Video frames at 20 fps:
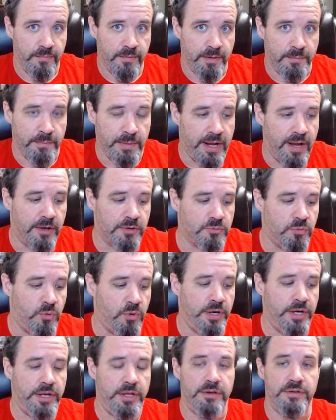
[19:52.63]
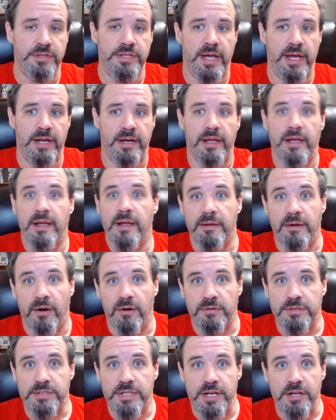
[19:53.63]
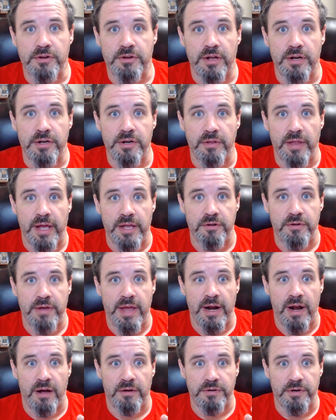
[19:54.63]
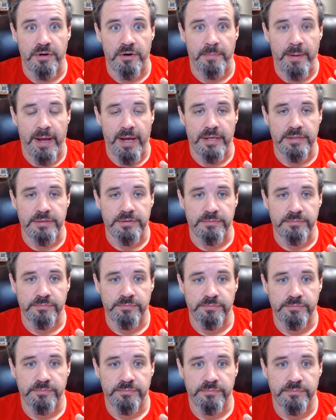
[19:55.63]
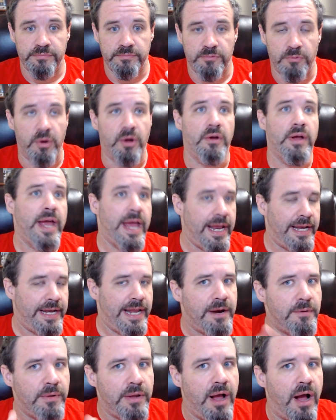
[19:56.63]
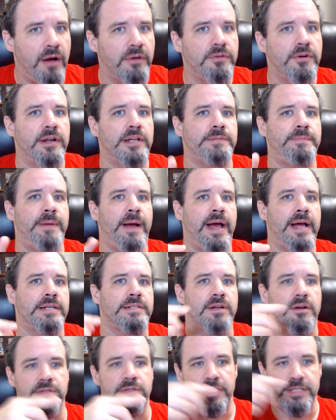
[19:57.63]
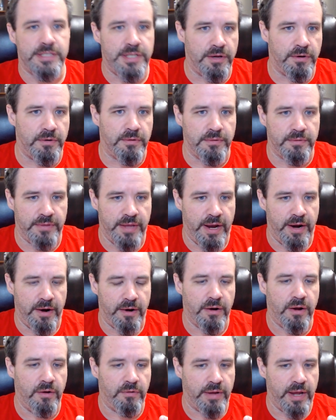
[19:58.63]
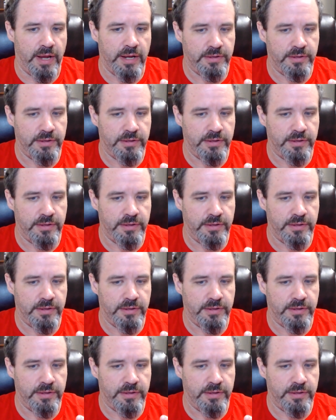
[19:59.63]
Because one, Hulk said you couldn't do that. You can't alter your past. Well, he didn't really alter his past because it's still there. Okay,